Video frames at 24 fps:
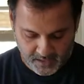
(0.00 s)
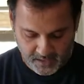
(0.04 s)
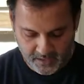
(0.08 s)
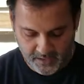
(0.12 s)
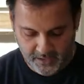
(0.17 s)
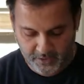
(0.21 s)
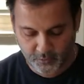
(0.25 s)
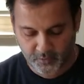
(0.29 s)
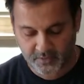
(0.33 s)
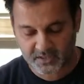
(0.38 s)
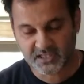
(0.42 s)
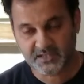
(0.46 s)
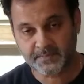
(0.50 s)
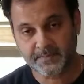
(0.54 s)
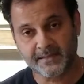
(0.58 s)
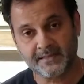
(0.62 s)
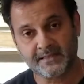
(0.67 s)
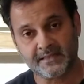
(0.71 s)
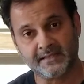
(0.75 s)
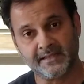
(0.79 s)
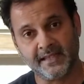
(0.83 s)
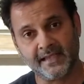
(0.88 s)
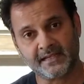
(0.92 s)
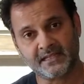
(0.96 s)
Now you want to
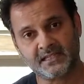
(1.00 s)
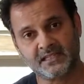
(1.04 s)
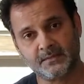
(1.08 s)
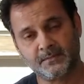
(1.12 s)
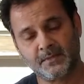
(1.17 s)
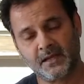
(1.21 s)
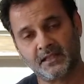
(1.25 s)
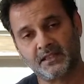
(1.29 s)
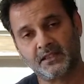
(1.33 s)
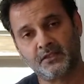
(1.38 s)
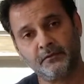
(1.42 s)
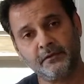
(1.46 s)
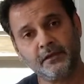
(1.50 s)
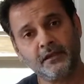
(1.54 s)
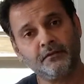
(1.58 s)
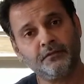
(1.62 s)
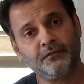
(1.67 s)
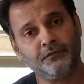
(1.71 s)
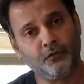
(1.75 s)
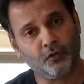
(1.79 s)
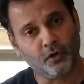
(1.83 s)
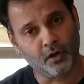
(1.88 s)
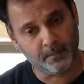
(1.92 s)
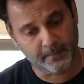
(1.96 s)
spend the next about 3 or
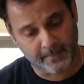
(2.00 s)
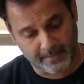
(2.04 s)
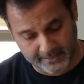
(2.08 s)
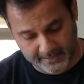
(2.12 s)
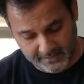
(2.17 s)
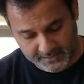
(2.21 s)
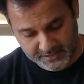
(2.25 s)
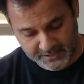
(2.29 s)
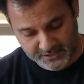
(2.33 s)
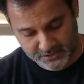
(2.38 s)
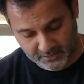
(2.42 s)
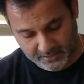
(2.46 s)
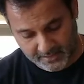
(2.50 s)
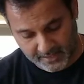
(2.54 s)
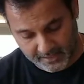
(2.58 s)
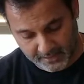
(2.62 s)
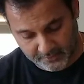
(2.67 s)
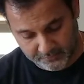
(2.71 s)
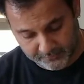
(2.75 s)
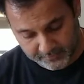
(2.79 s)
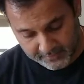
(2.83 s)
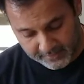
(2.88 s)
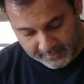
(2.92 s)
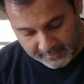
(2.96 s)
4 minutes to kind
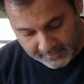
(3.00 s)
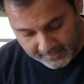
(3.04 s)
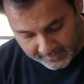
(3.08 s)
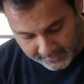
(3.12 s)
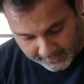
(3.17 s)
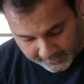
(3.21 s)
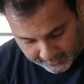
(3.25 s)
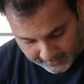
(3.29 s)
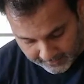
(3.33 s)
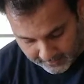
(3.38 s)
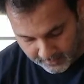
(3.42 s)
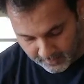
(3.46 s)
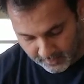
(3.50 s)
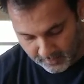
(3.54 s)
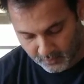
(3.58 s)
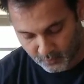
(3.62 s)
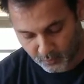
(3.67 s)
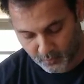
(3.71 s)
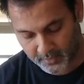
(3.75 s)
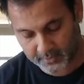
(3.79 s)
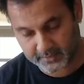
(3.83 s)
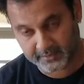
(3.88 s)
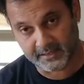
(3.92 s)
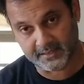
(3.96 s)
of really
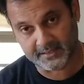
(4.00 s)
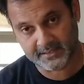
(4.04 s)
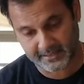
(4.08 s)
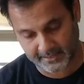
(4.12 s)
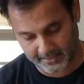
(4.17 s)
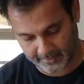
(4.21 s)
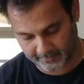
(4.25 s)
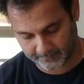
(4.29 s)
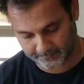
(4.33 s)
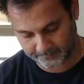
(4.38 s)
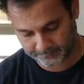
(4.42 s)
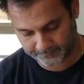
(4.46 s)
work this in.